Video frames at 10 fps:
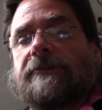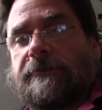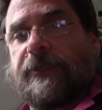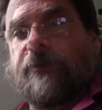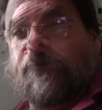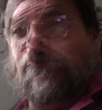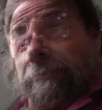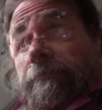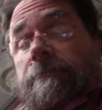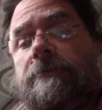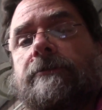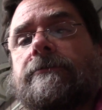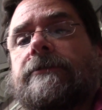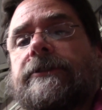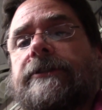Studio. It's room
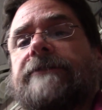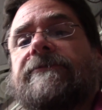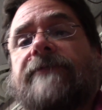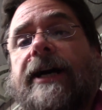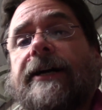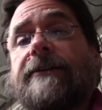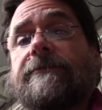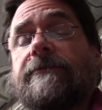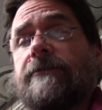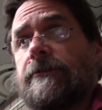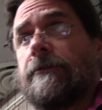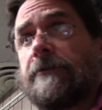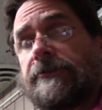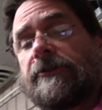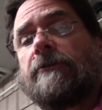235. The
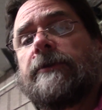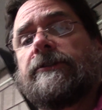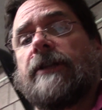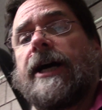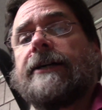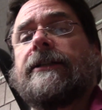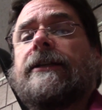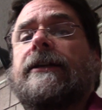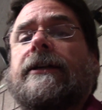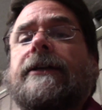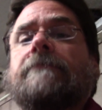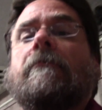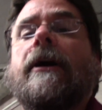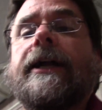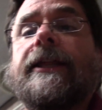door is always locked,
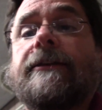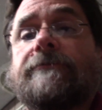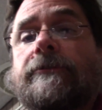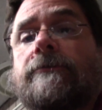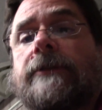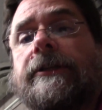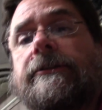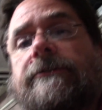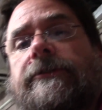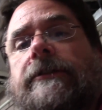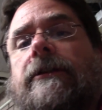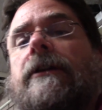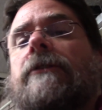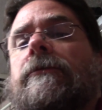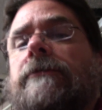but if you want to use it,
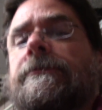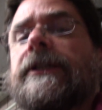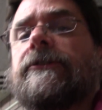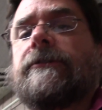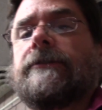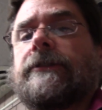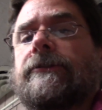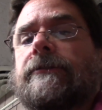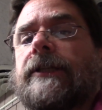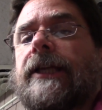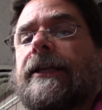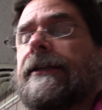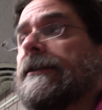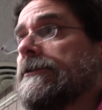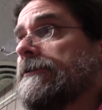we'll make sure that you can get
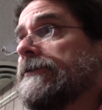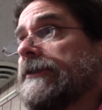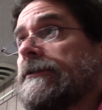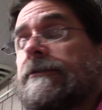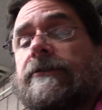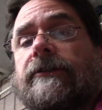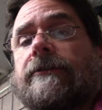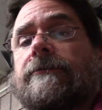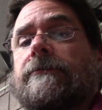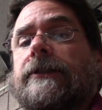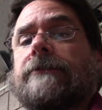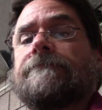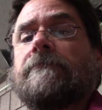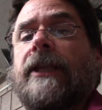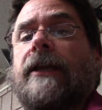in and use it. So